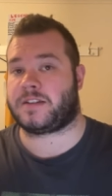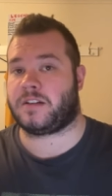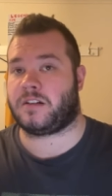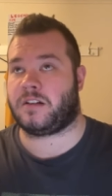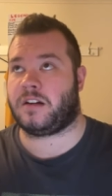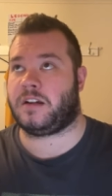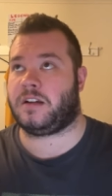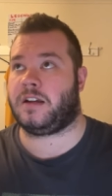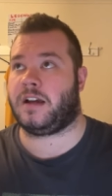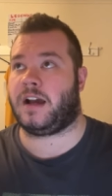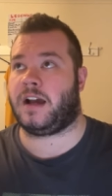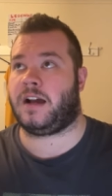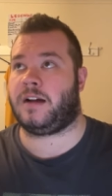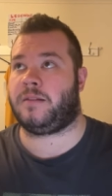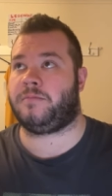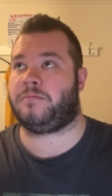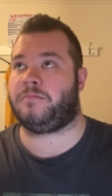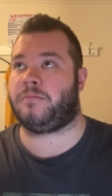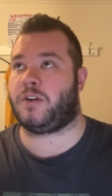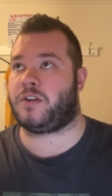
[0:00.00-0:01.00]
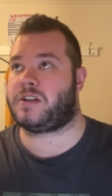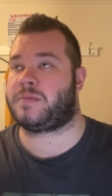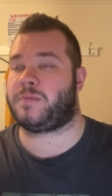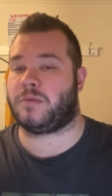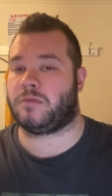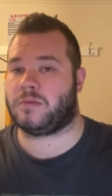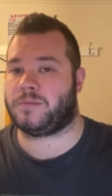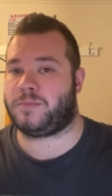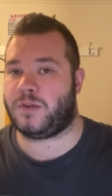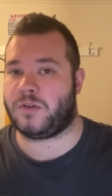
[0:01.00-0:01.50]
sorry,
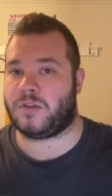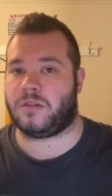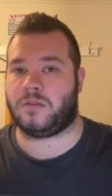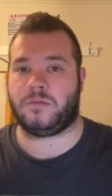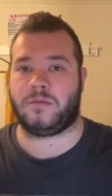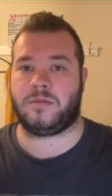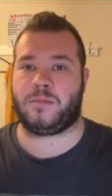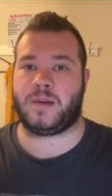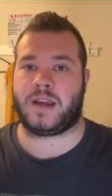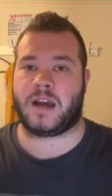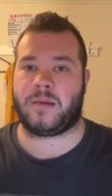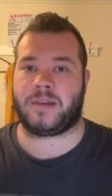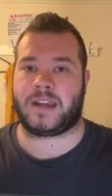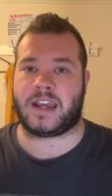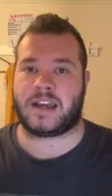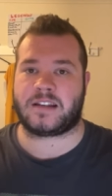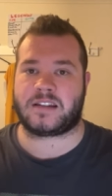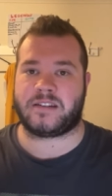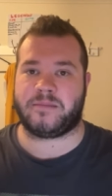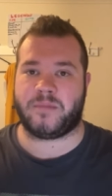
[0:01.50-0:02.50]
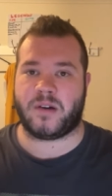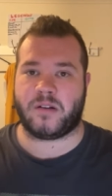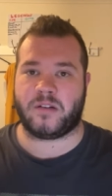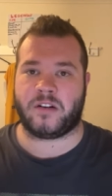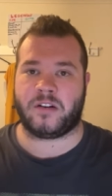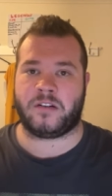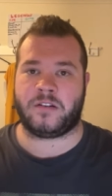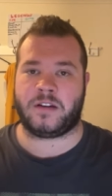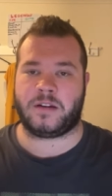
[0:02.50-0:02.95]
Motorsport Report will be coming out tomorrow.